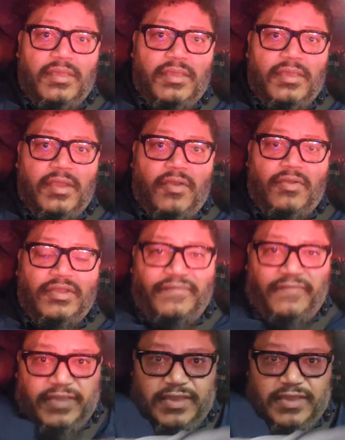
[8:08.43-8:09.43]

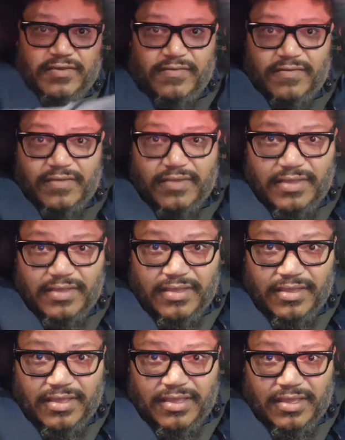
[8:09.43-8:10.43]
Holyfield
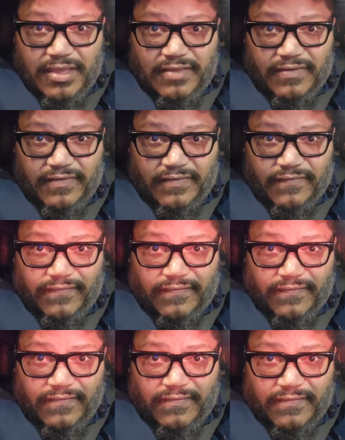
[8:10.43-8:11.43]
is
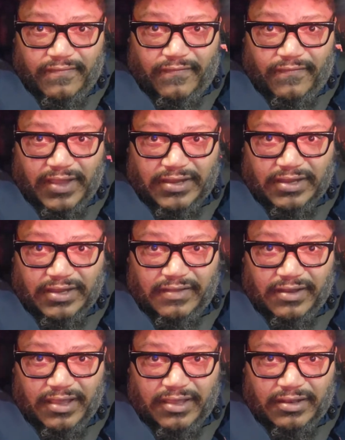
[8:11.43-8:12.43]
fighting
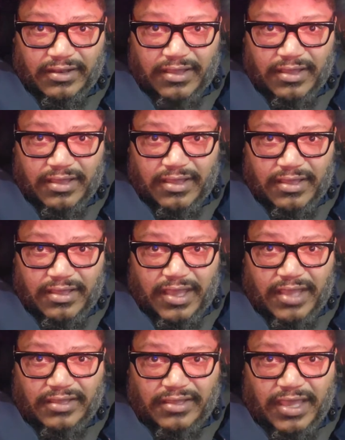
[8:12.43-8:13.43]
tonight
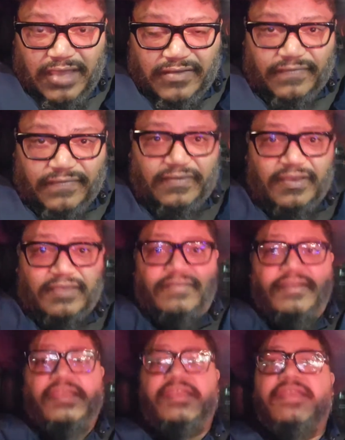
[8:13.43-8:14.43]
at the age of
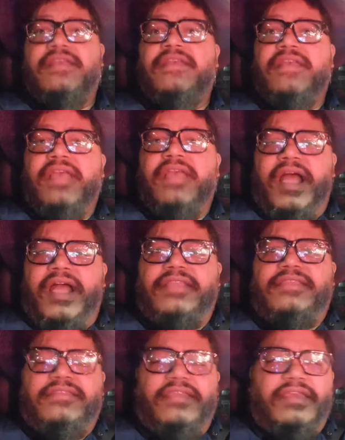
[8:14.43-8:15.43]
60. I
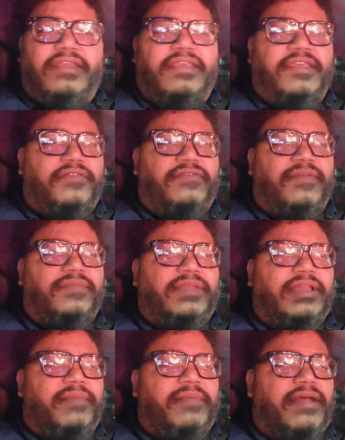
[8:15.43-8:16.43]
did hear something
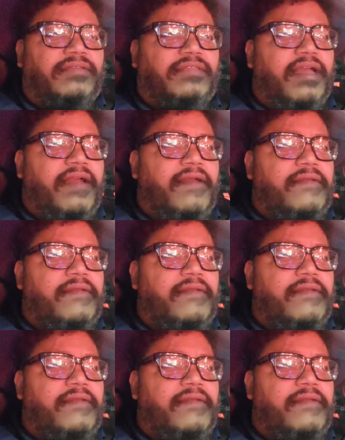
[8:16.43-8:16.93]
about that.